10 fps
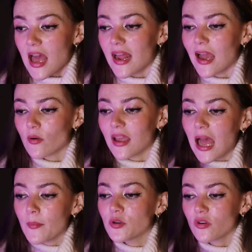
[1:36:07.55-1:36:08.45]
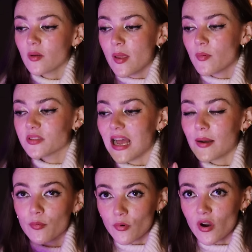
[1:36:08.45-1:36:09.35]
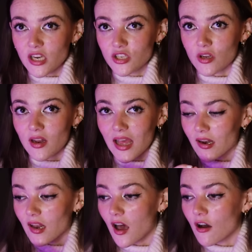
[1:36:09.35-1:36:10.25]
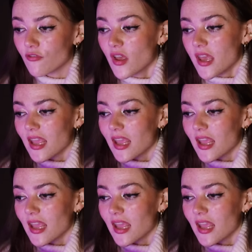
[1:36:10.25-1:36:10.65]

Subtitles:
and how capturing people's admiration and love